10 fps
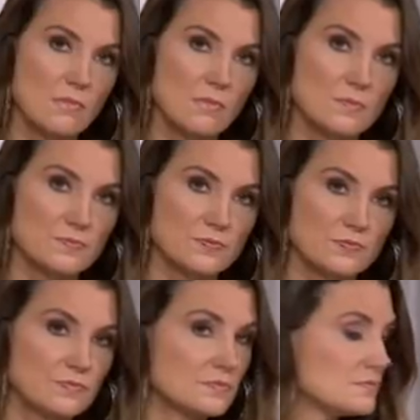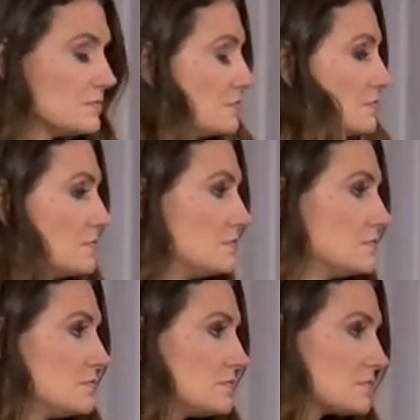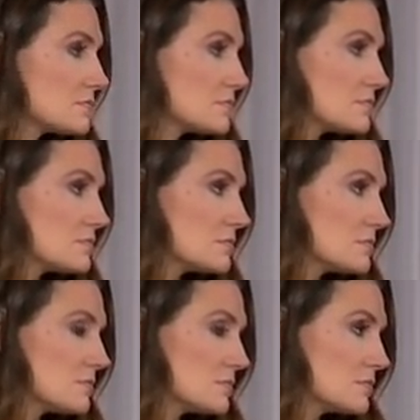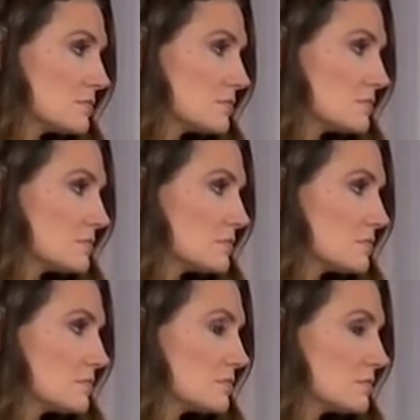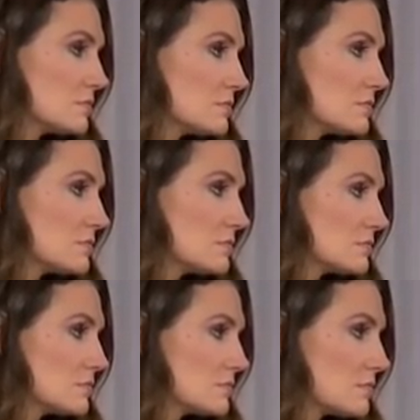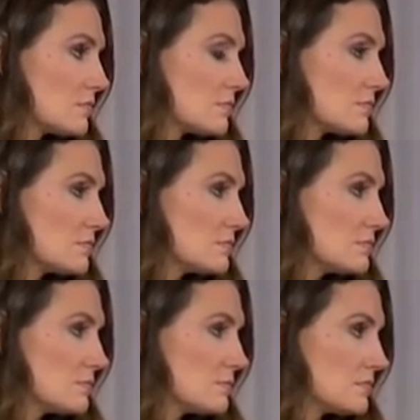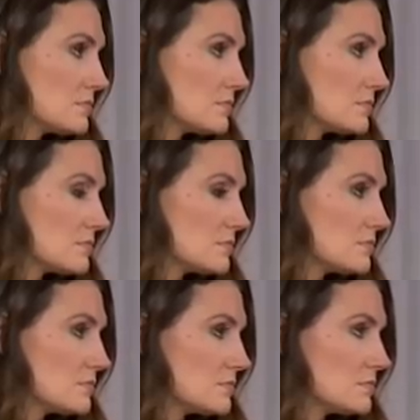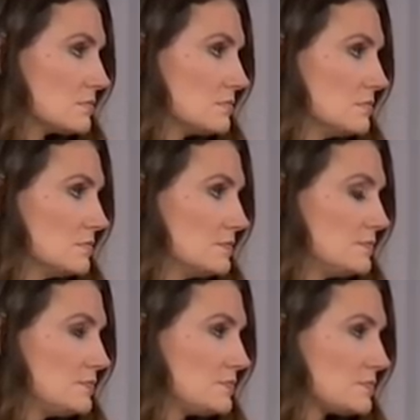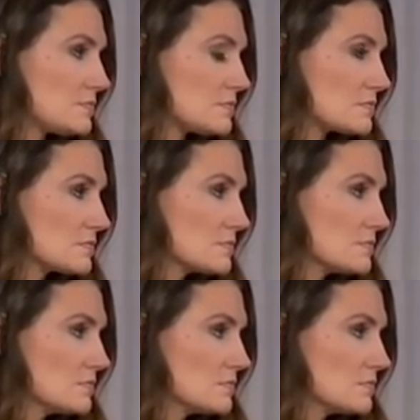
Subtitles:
(not speaking)